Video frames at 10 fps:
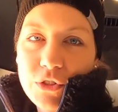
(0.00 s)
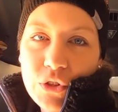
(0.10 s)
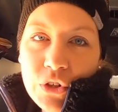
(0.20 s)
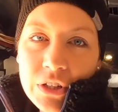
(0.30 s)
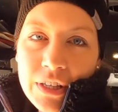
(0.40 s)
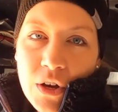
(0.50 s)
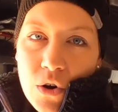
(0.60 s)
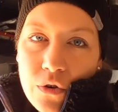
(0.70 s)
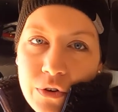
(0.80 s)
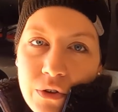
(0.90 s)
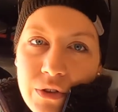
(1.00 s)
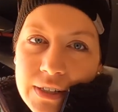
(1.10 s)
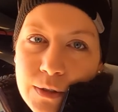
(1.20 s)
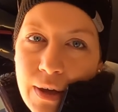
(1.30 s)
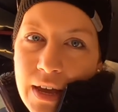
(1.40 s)
Circling over
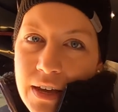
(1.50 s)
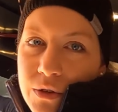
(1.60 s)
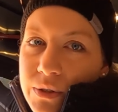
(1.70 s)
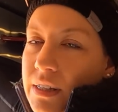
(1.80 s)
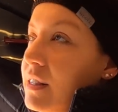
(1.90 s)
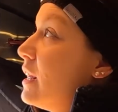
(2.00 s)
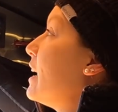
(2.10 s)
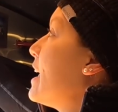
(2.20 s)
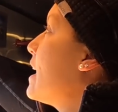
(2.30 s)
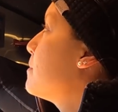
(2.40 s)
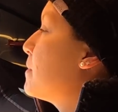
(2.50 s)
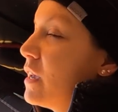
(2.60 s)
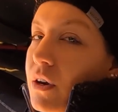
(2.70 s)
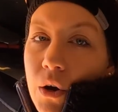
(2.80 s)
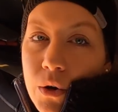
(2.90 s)
this way, you'll see that I hang
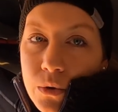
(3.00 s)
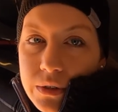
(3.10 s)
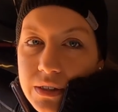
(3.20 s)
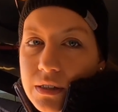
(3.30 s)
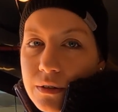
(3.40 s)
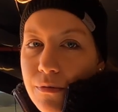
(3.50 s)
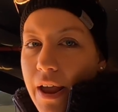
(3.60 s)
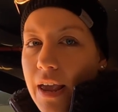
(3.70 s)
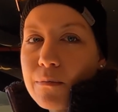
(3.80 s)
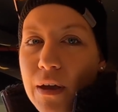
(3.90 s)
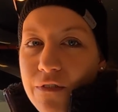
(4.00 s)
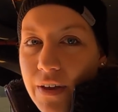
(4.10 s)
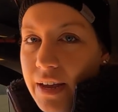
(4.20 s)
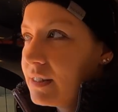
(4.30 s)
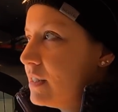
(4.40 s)
my coats, I hang my
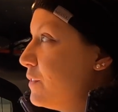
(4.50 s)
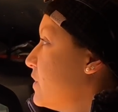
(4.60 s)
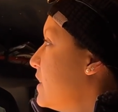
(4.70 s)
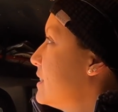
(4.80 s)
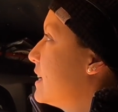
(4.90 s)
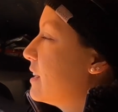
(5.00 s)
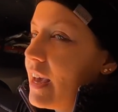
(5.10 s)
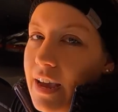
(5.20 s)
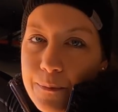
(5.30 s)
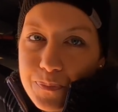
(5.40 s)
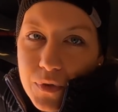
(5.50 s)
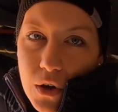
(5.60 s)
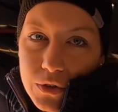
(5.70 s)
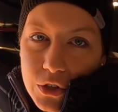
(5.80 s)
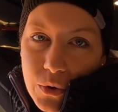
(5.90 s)
vests, different things like that.
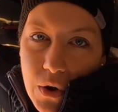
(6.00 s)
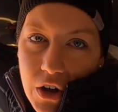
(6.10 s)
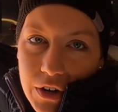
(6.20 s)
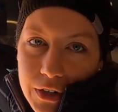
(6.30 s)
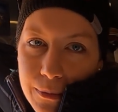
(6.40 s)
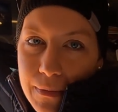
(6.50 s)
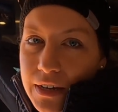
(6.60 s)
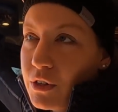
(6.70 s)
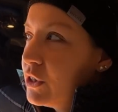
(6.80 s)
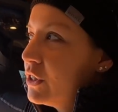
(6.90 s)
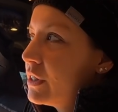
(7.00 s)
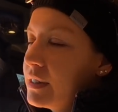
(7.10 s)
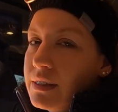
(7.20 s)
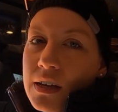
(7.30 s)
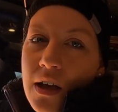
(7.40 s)
Also on command
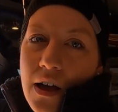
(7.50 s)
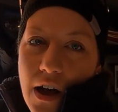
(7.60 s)
hooks.